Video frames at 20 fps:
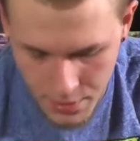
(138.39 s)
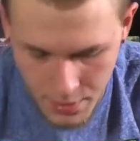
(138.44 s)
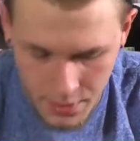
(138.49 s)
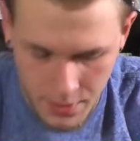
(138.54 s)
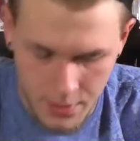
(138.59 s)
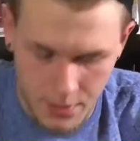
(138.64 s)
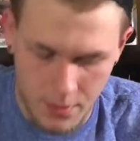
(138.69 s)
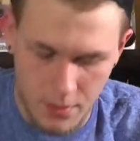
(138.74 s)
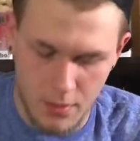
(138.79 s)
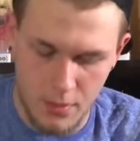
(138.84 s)

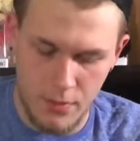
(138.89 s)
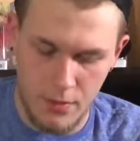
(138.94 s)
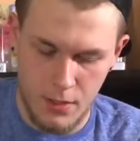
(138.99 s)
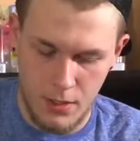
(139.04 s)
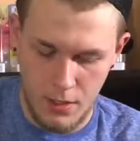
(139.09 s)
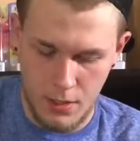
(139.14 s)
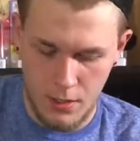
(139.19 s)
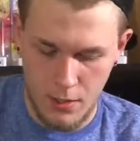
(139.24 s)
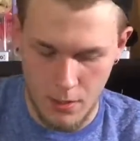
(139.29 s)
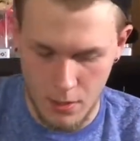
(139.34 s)
These are
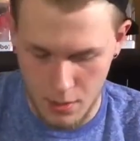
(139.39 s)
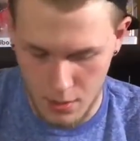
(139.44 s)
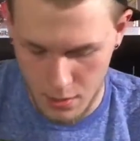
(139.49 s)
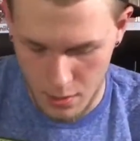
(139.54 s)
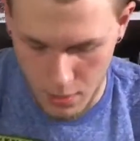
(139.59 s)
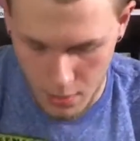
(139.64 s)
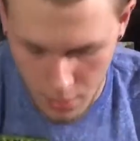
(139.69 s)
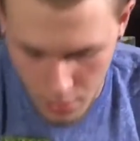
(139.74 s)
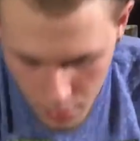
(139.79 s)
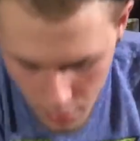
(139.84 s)

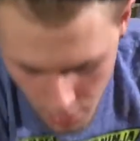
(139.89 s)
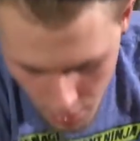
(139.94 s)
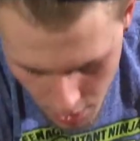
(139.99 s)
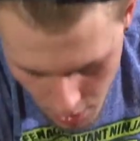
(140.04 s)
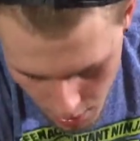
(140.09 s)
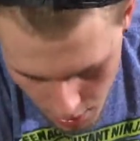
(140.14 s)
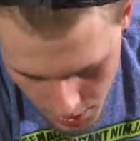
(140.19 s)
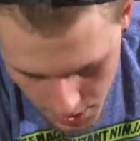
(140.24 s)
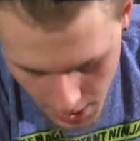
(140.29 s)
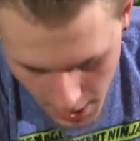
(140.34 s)
the
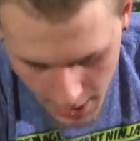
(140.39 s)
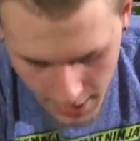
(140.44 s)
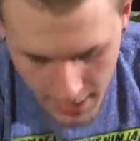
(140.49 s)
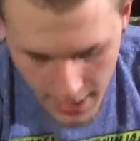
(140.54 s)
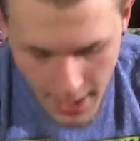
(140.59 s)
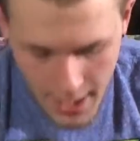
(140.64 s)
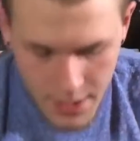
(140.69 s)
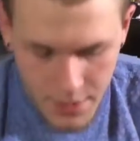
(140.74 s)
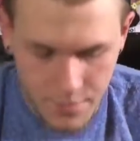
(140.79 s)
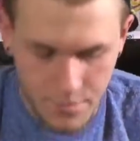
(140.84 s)

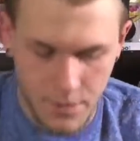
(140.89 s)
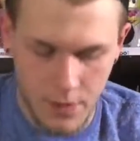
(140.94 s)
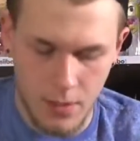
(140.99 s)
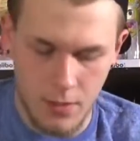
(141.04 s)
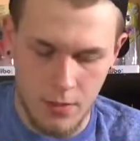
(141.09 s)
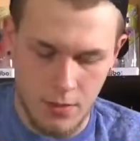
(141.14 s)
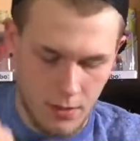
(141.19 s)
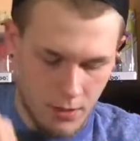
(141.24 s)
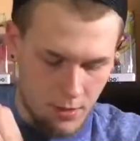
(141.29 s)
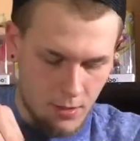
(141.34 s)
die-cast
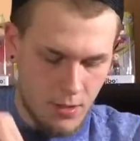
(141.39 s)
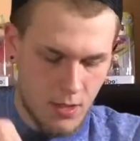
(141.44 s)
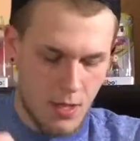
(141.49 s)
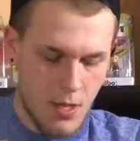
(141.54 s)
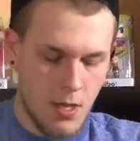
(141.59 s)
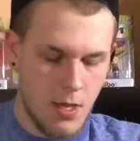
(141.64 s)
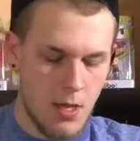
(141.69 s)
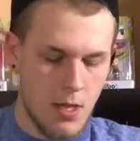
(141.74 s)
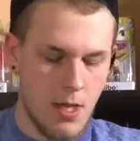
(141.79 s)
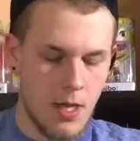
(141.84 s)
figures.
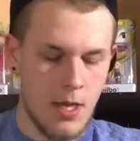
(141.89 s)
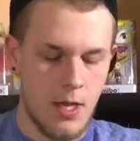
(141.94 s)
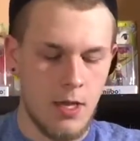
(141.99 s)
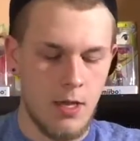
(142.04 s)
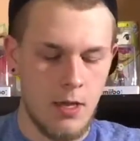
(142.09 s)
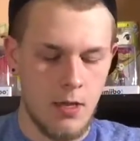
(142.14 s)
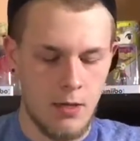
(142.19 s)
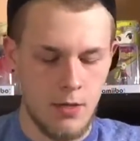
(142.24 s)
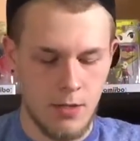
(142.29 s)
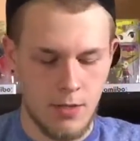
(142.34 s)

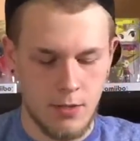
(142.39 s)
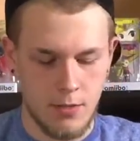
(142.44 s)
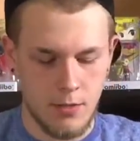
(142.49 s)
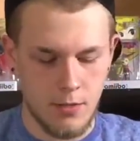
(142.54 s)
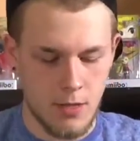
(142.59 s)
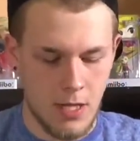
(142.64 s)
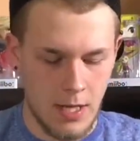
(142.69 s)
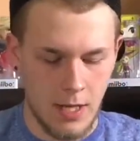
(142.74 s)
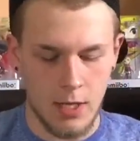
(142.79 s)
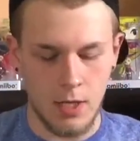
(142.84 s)
And
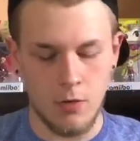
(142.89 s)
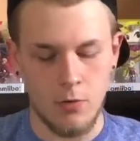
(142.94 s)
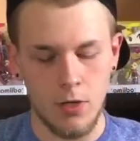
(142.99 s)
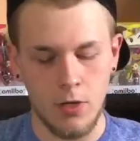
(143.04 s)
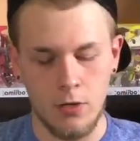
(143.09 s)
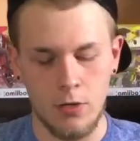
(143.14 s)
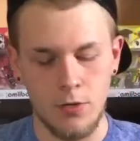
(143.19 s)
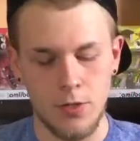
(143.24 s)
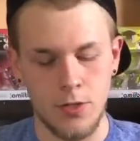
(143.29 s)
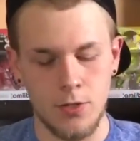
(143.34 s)
I got a
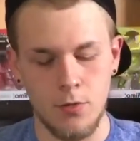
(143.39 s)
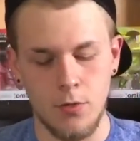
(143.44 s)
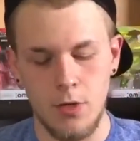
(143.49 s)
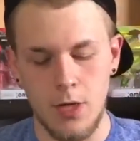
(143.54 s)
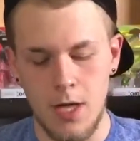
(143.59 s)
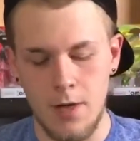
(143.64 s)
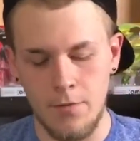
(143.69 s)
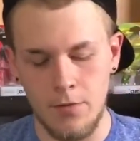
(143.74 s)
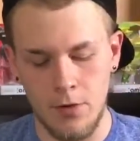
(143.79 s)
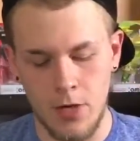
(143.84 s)
quick little story
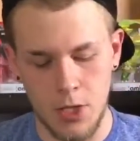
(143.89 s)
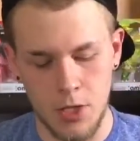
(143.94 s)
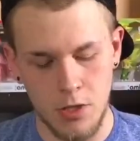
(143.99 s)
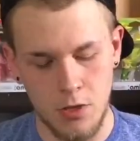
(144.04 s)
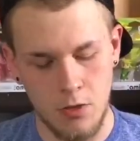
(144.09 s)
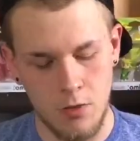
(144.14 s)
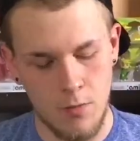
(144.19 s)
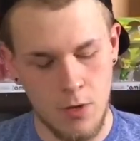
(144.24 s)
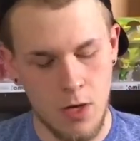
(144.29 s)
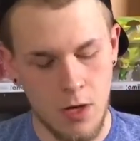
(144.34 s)
after I
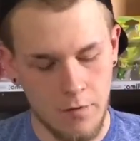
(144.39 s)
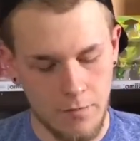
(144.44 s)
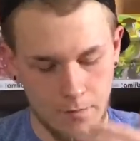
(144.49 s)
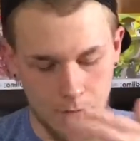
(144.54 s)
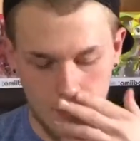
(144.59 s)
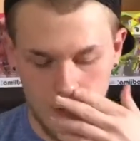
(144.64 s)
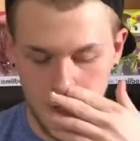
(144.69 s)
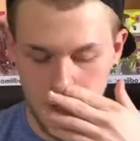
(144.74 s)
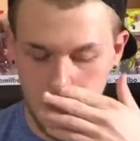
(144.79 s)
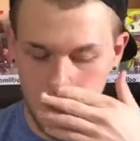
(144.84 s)
show them off,
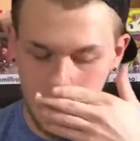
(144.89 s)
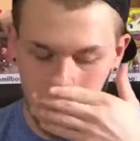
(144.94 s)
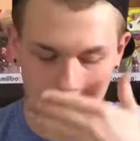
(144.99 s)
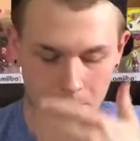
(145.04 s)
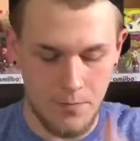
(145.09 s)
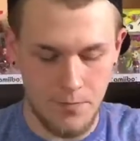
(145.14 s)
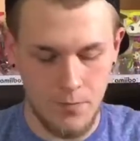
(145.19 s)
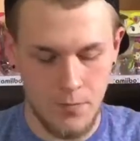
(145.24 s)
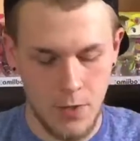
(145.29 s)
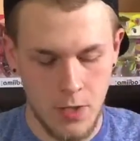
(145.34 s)
but
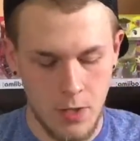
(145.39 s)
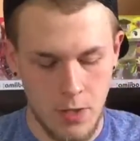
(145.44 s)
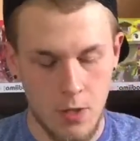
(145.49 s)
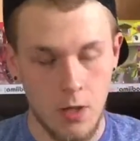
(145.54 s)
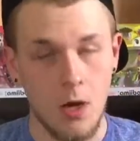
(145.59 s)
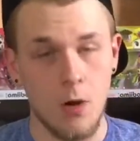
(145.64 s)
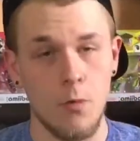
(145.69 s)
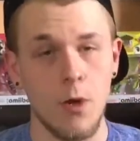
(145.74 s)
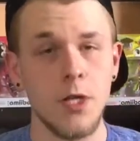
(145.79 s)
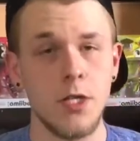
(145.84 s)

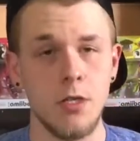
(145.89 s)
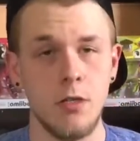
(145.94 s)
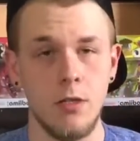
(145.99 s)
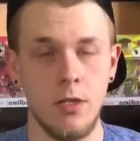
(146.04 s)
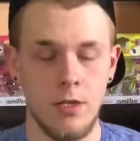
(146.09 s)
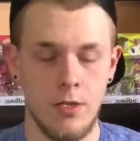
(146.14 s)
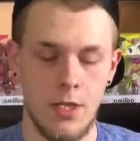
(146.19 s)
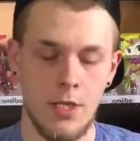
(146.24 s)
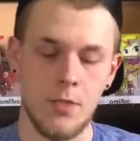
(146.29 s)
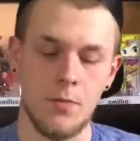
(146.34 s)

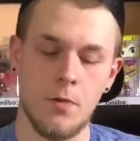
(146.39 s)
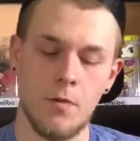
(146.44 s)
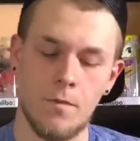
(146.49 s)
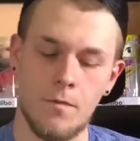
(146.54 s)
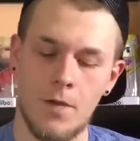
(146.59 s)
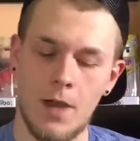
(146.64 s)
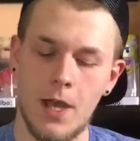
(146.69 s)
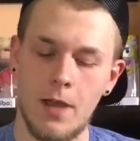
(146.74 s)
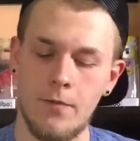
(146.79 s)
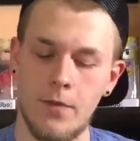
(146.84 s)
originally these were
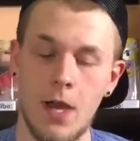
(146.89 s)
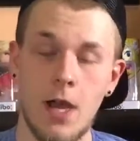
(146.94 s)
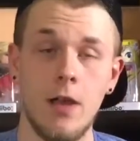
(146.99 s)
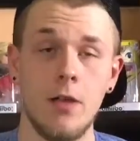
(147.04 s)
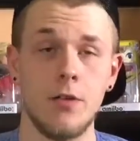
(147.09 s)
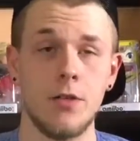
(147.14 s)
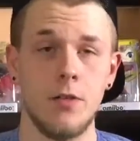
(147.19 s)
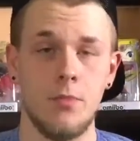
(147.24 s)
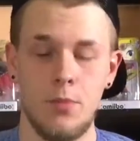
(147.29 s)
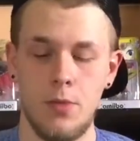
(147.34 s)

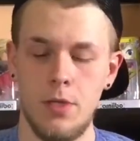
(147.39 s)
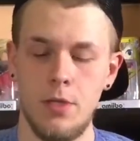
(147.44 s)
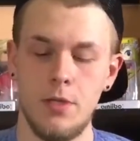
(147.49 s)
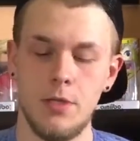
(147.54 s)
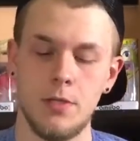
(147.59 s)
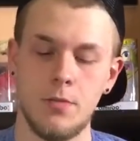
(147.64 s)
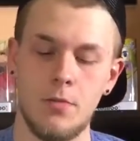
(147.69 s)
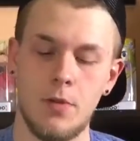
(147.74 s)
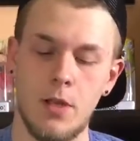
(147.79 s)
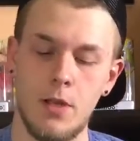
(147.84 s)
$5 a
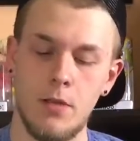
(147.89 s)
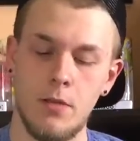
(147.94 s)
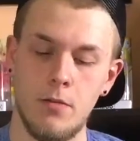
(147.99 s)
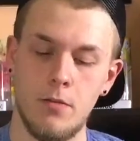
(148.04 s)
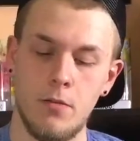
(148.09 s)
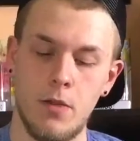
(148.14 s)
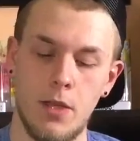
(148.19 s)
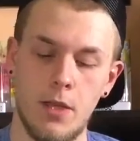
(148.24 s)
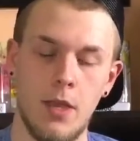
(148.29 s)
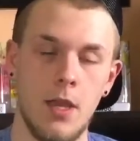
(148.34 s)
piece.
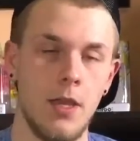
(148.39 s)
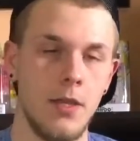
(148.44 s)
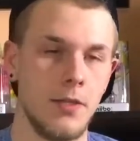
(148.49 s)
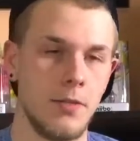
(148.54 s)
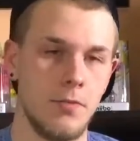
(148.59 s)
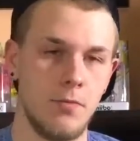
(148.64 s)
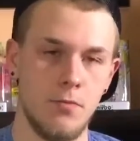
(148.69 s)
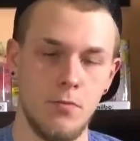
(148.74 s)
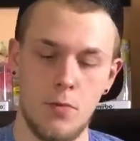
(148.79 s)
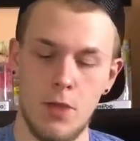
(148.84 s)
I
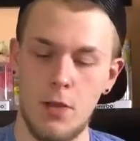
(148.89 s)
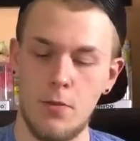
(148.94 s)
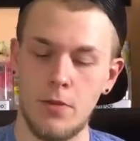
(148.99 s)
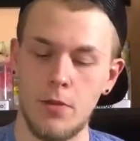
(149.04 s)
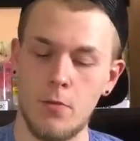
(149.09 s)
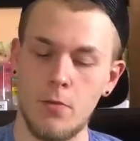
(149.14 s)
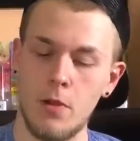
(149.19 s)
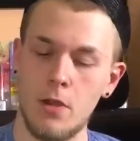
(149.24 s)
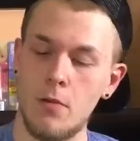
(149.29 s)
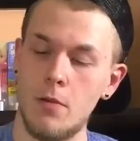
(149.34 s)
guess when I went
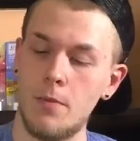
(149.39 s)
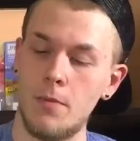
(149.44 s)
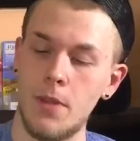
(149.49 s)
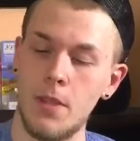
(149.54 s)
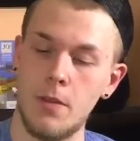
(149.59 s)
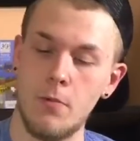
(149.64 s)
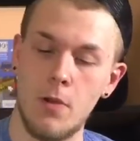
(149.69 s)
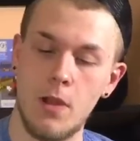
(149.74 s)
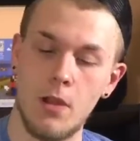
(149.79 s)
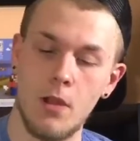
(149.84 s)
to ring them up,
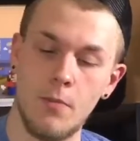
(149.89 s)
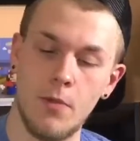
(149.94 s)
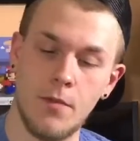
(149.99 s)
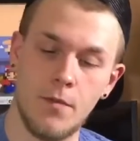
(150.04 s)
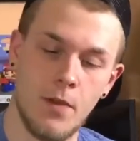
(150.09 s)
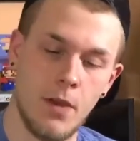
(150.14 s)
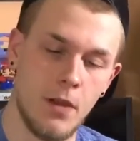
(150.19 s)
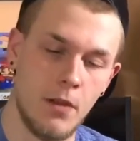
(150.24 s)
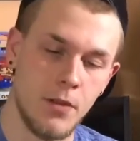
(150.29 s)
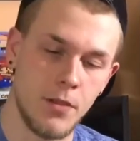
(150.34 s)
they rang up as
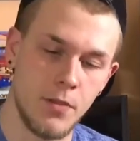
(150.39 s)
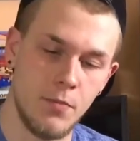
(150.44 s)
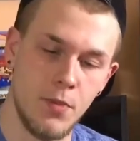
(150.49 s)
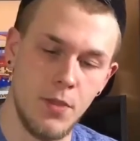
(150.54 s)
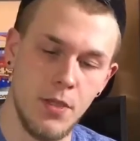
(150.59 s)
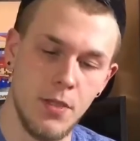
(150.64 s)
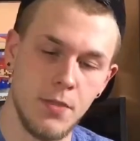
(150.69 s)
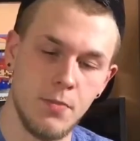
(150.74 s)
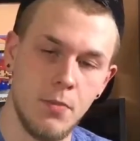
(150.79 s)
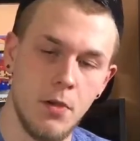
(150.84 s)
$5 a
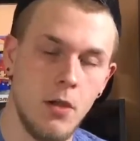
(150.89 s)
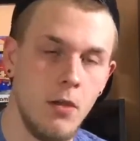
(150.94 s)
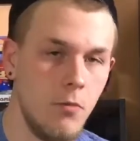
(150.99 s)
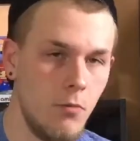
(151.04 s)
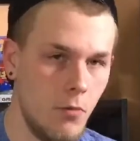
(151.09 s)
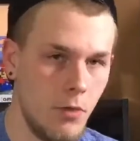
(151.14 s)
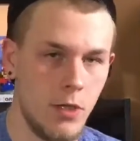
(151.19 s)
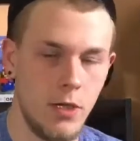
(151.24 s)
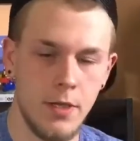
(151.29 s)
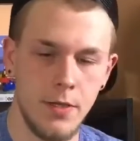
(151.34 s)
piece, but
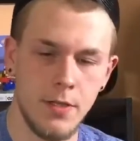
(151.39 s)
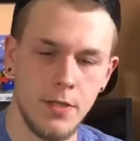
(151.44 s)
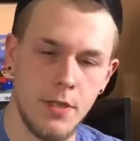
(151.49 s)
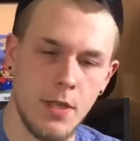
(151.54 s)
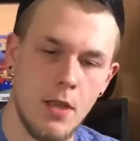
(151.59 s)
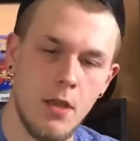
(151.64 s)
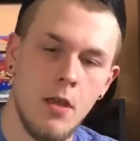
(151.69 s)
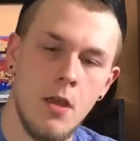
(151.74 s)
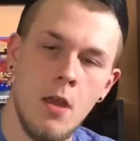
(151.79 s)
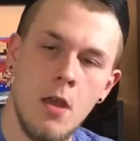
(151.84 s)
we'll get into
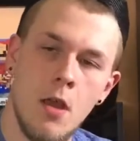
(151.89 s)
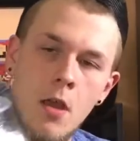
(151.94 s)
that.